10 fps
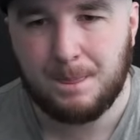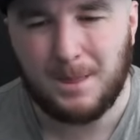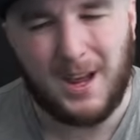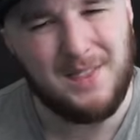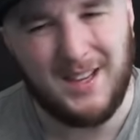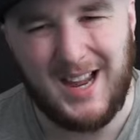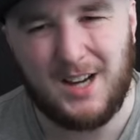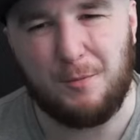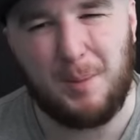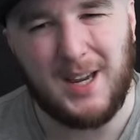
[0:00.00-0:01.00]
And the
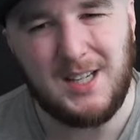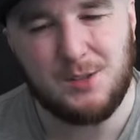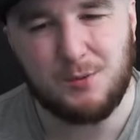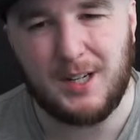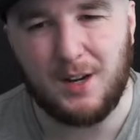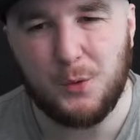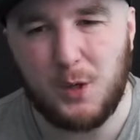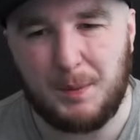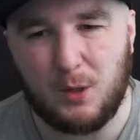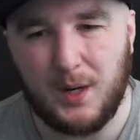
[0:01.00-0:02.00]
lack of pace, really. I thought
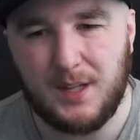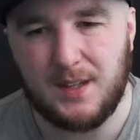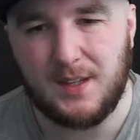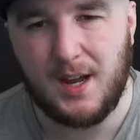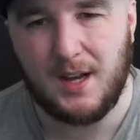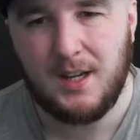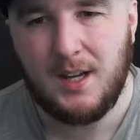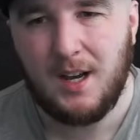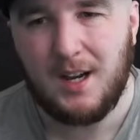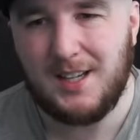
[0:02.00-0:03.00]
he'd be quicker than that.
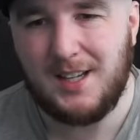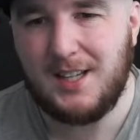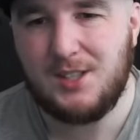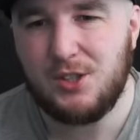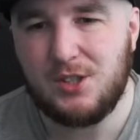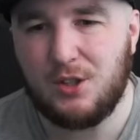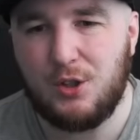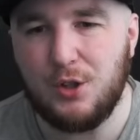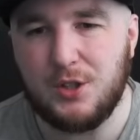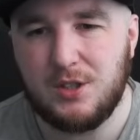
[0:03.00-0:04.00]
He's just a
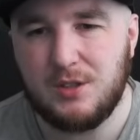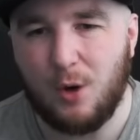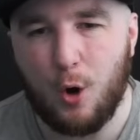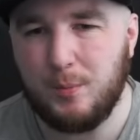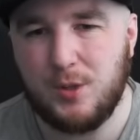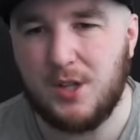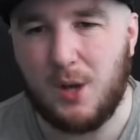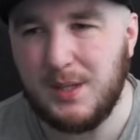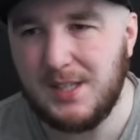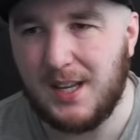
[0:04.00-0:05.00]
good option,
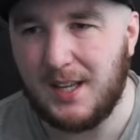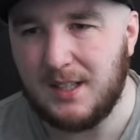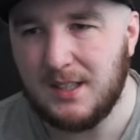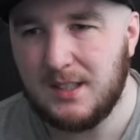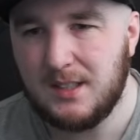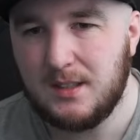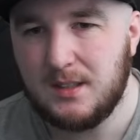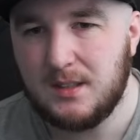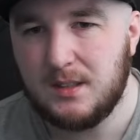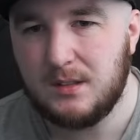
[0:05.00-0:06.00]
though, isn't he?
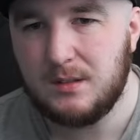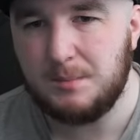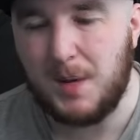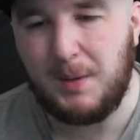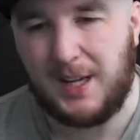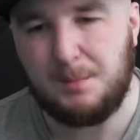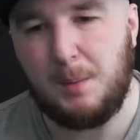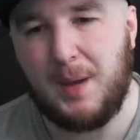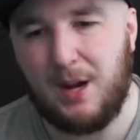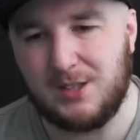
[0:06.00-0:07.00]
Maybe he'd be
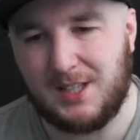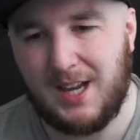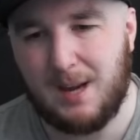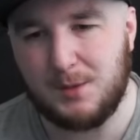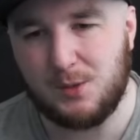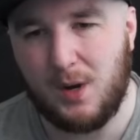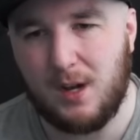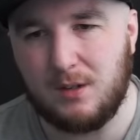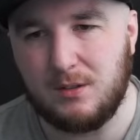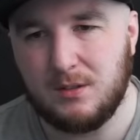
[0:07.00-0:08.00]
better as a cam as
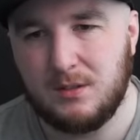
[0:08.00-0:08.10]
well.